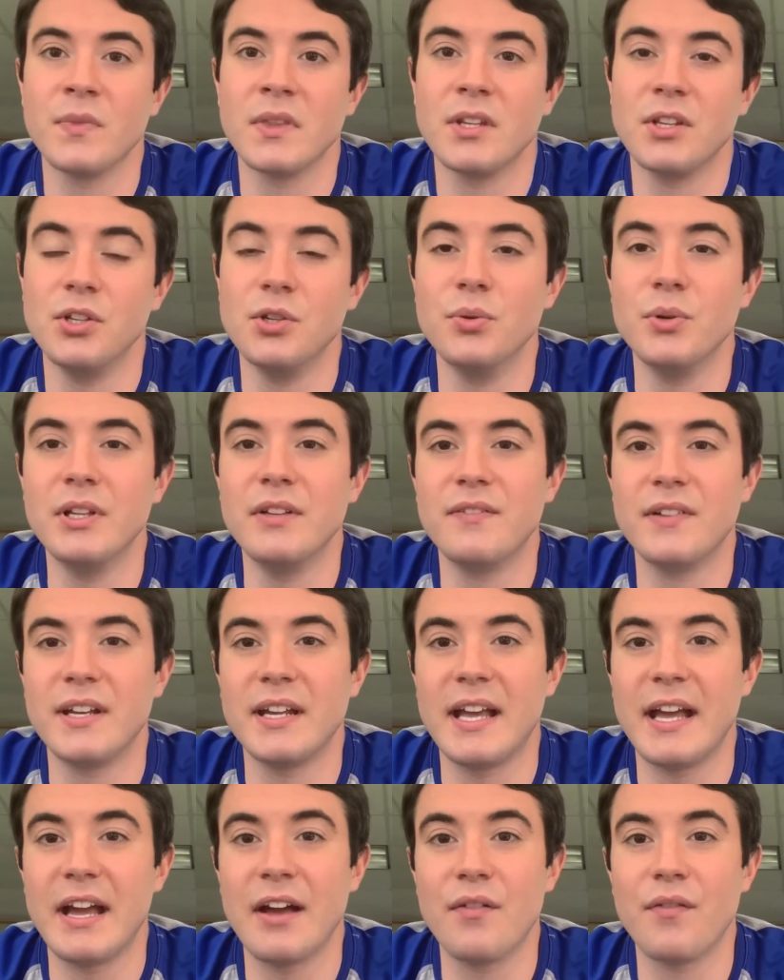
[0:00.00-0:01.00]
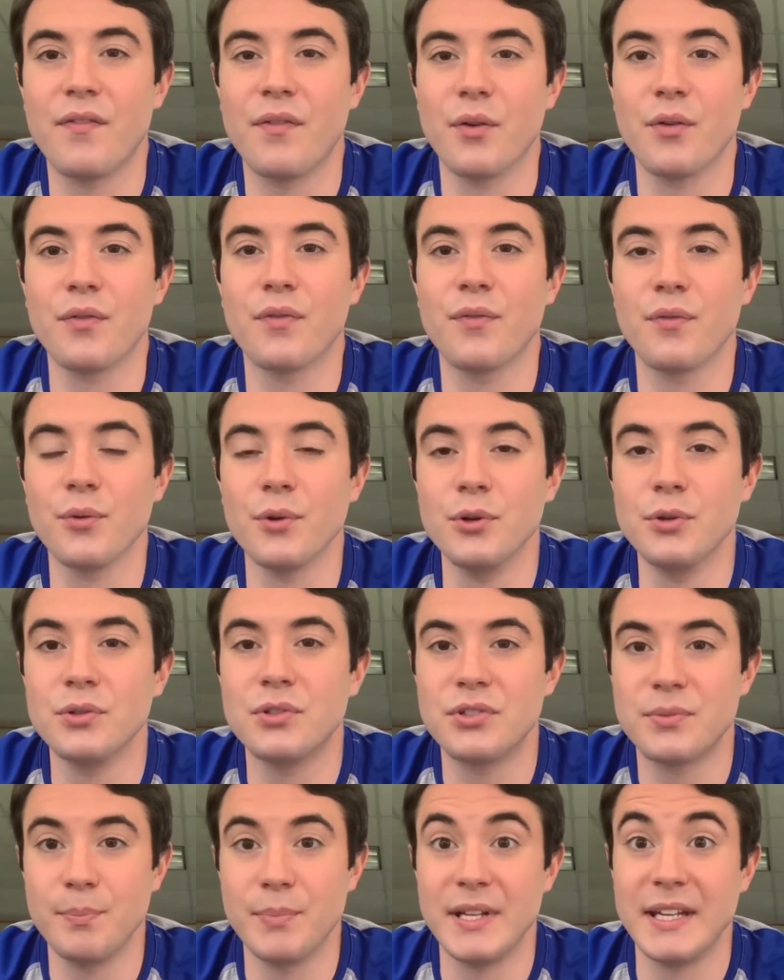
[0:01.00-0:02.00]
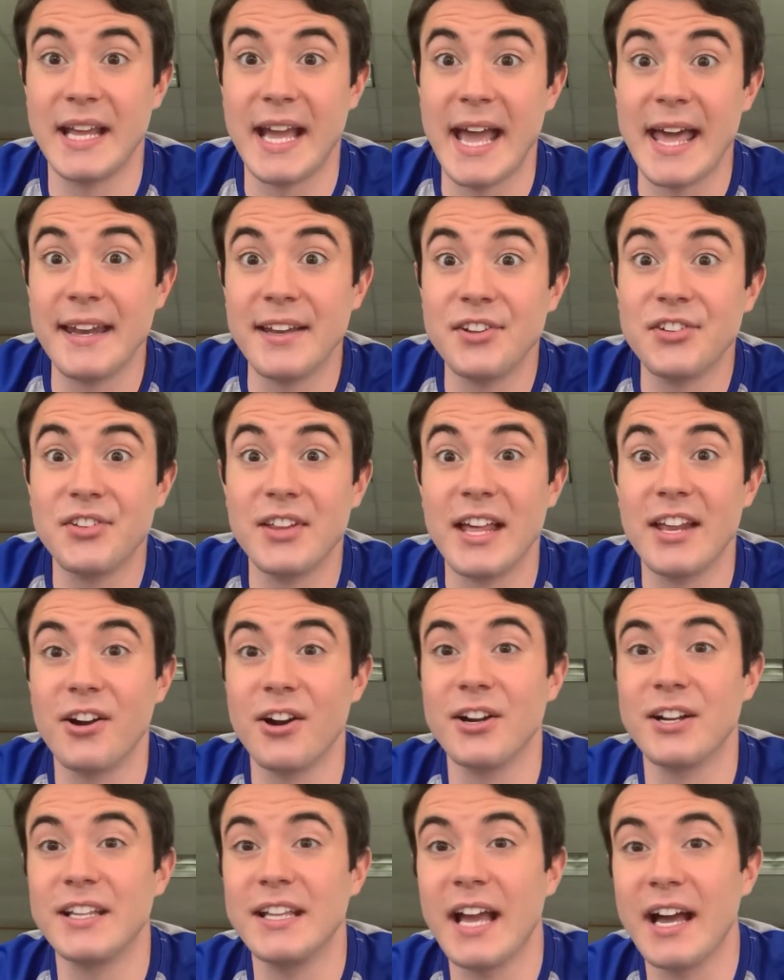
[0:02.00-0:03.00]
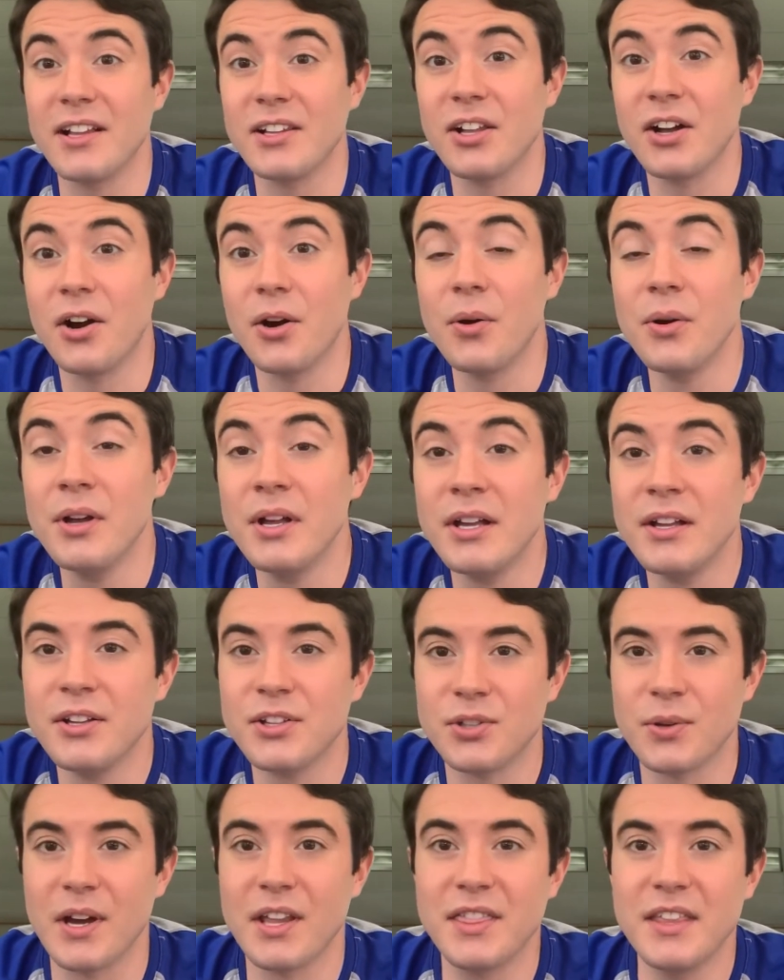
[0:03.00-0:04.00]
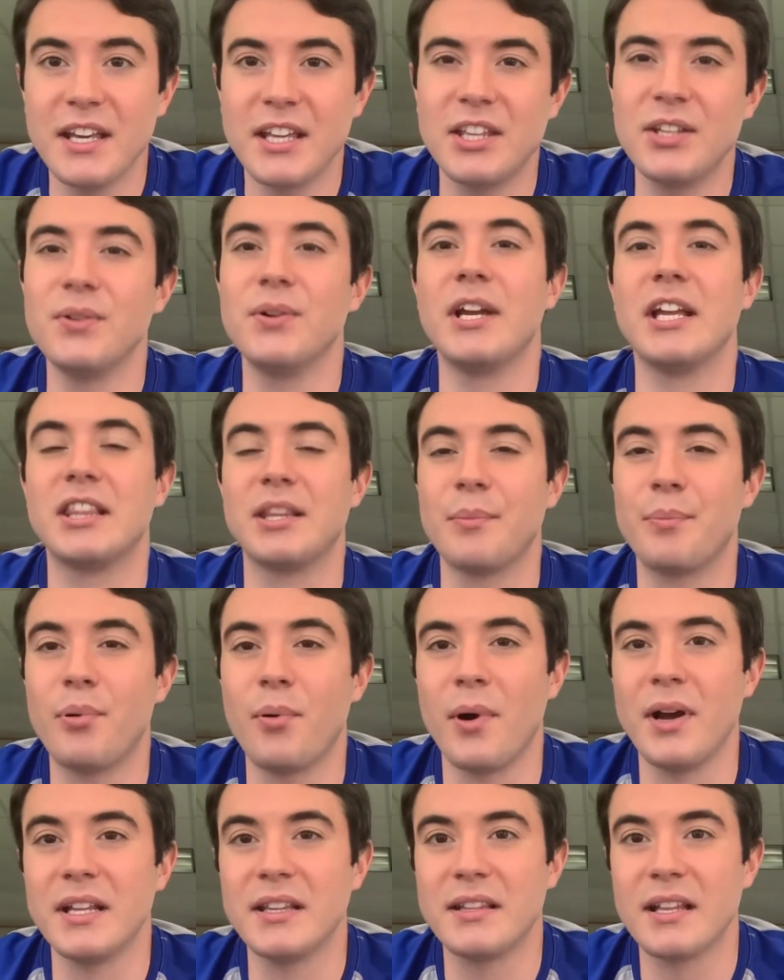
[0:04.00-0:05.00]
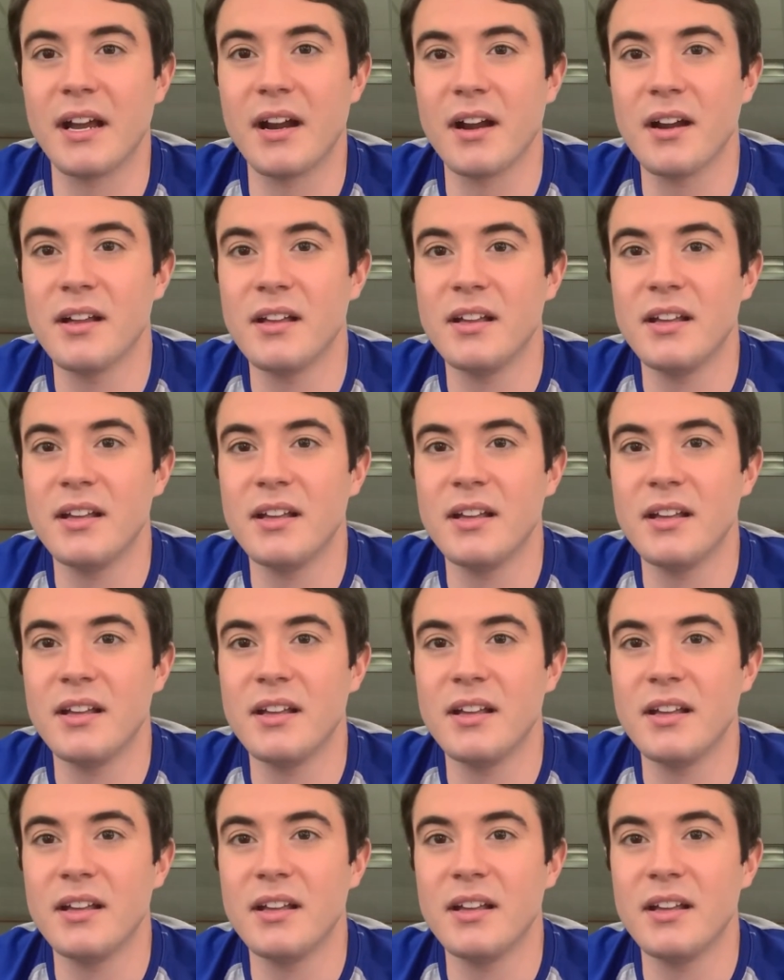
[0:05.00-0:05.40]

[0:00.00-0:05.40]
You even have for fruits, bananas that are yellow. So I think you get the point there.